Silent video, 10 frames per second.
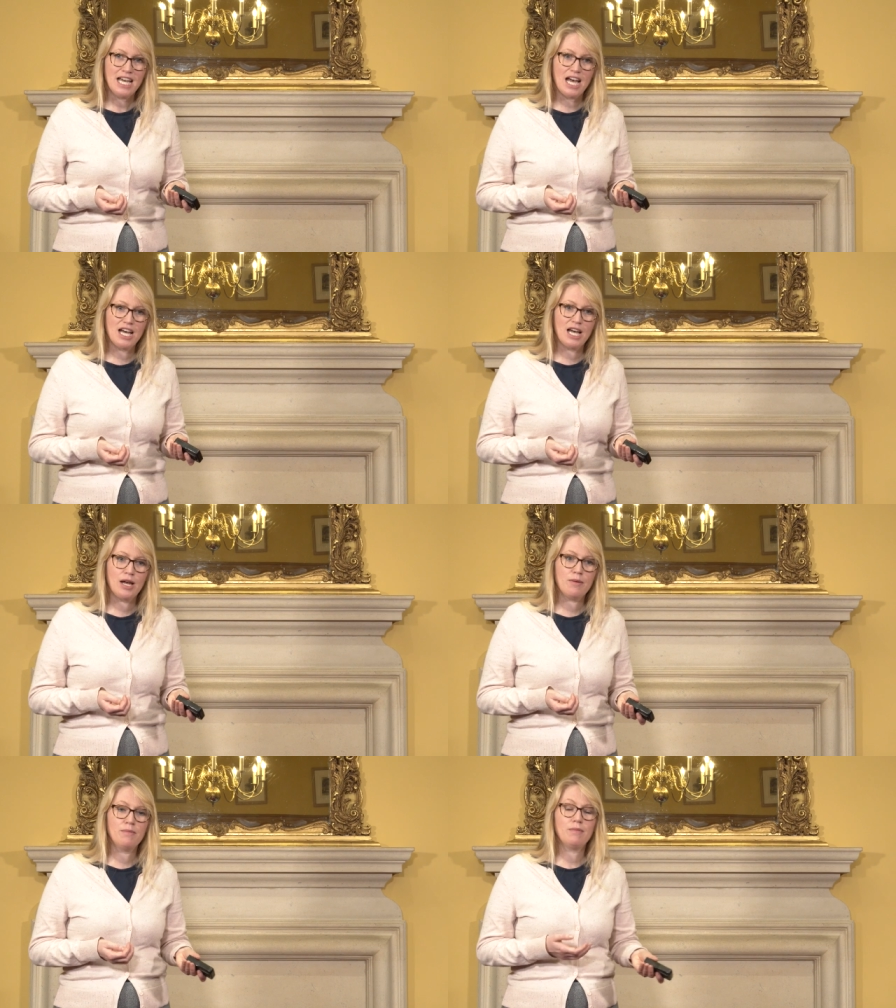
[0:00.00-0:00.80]

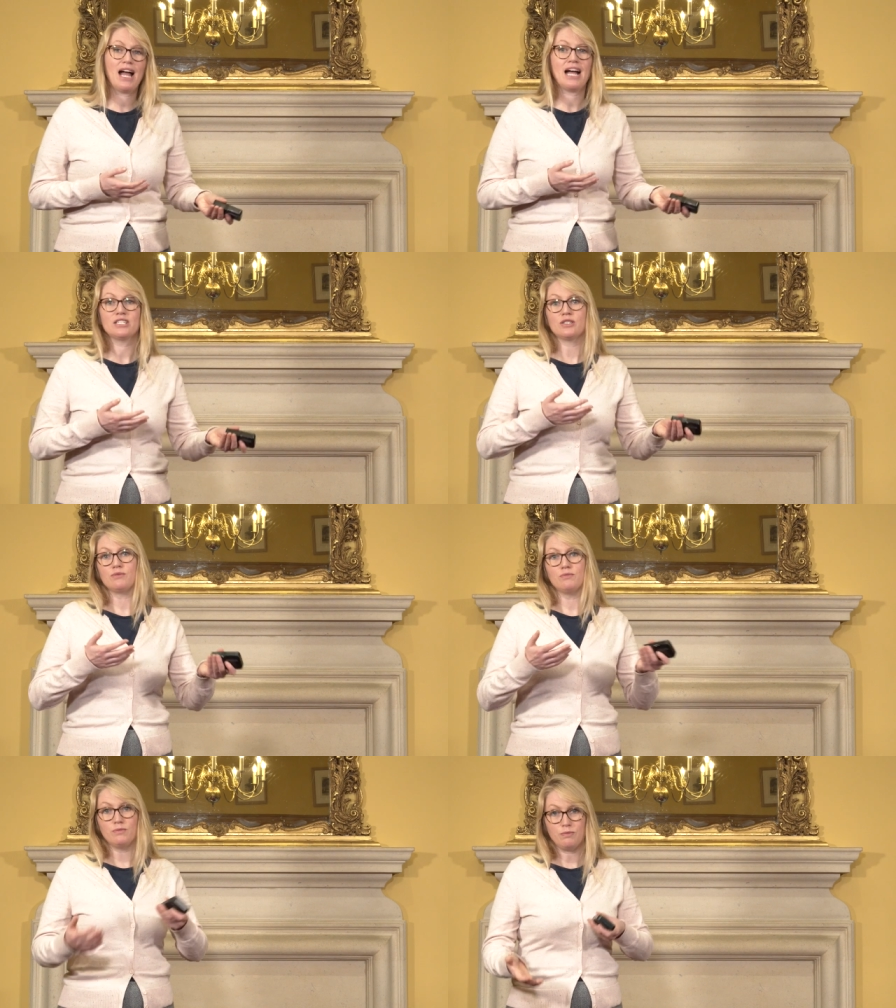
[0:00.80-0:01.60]
and
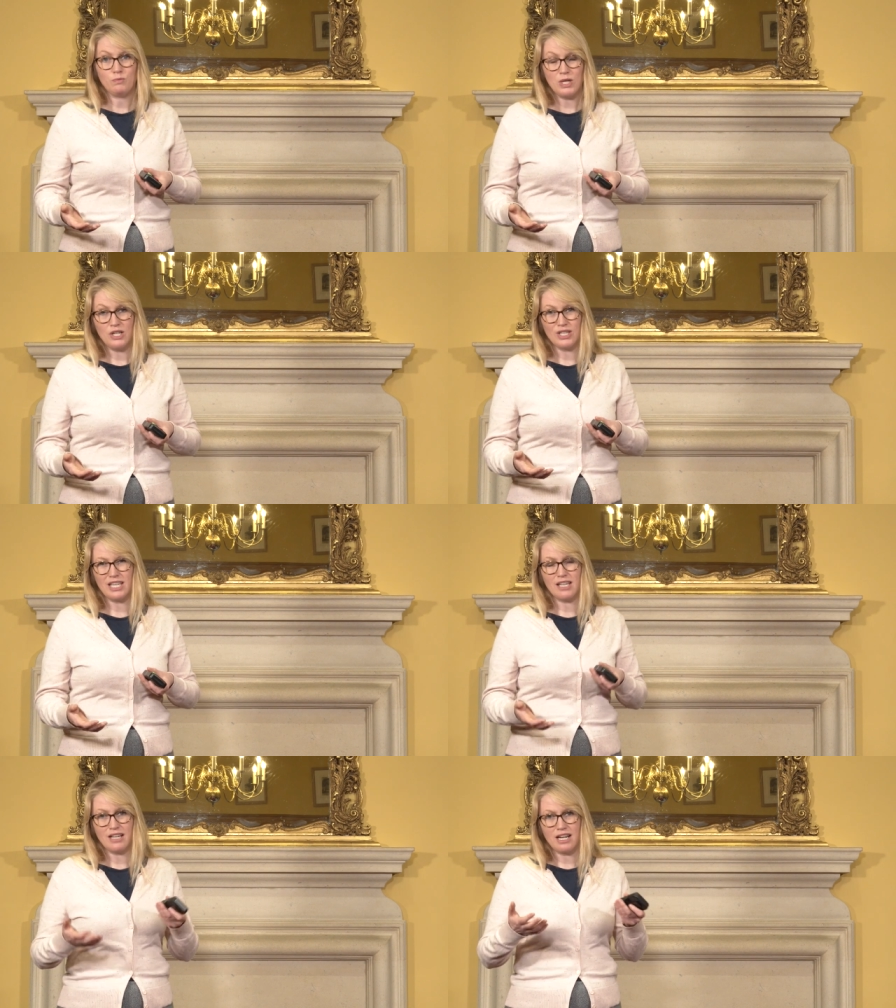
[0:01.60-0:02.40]
we're looking
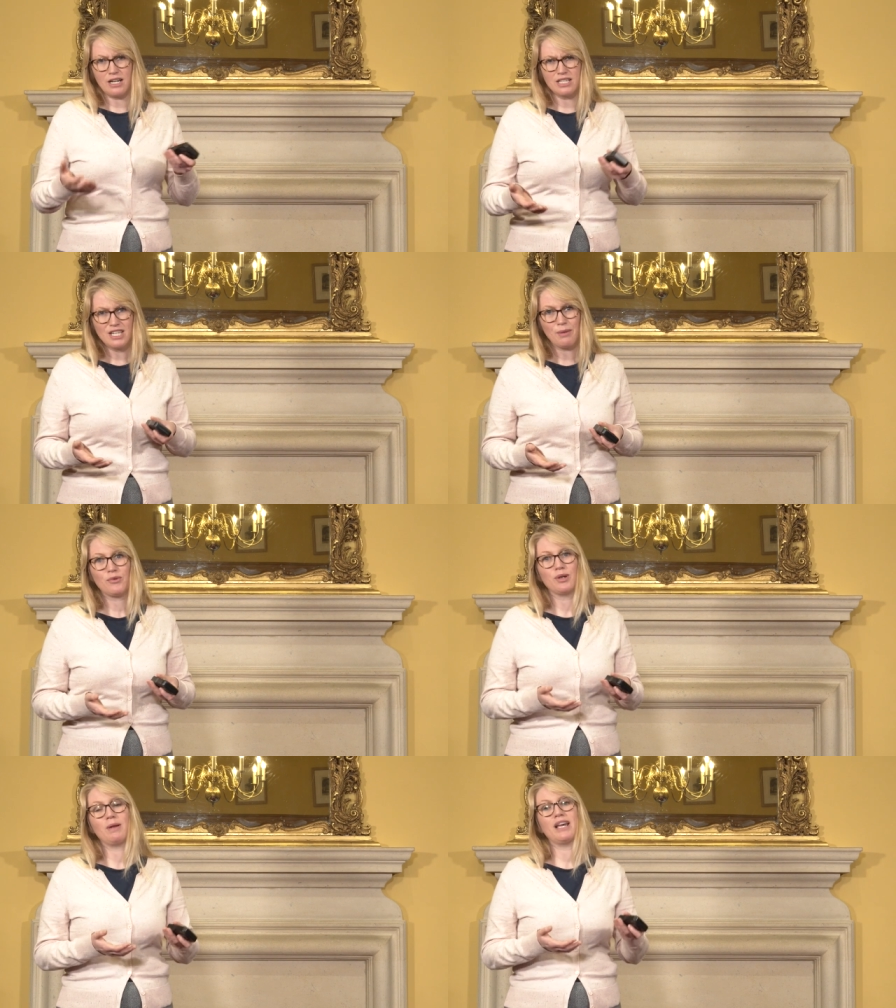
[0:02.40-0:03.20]
at a
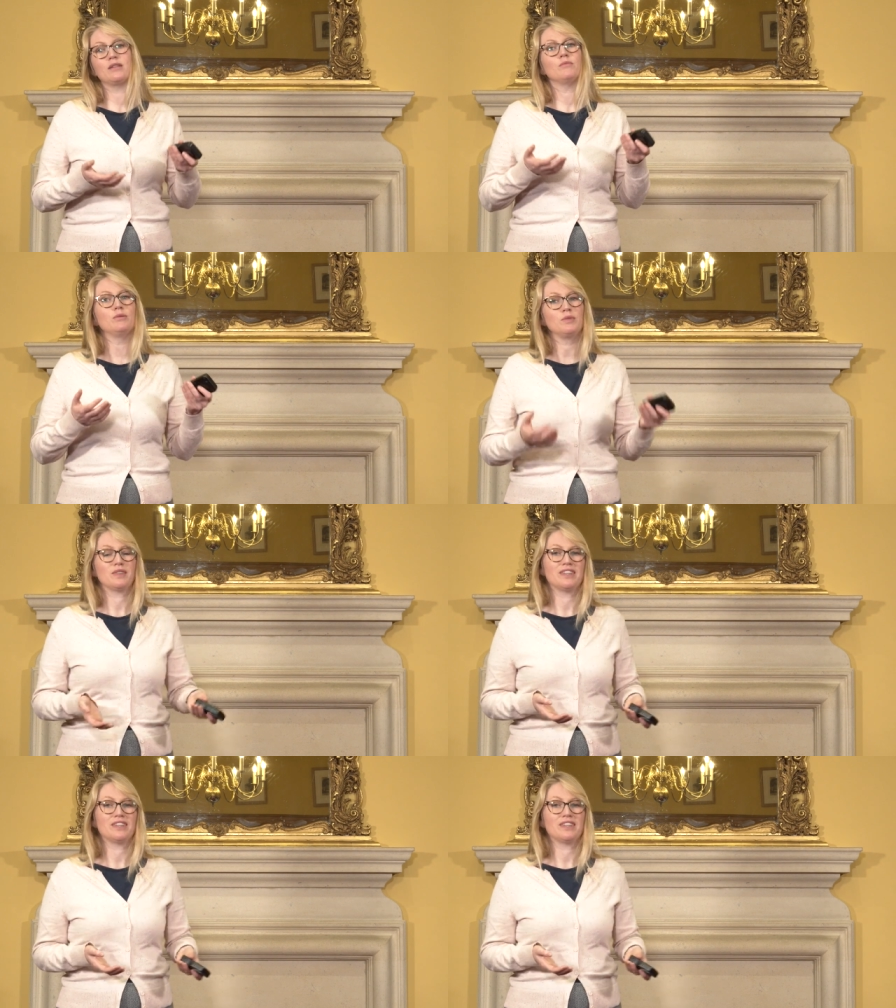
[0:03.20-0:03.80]
contemporary play at the moment,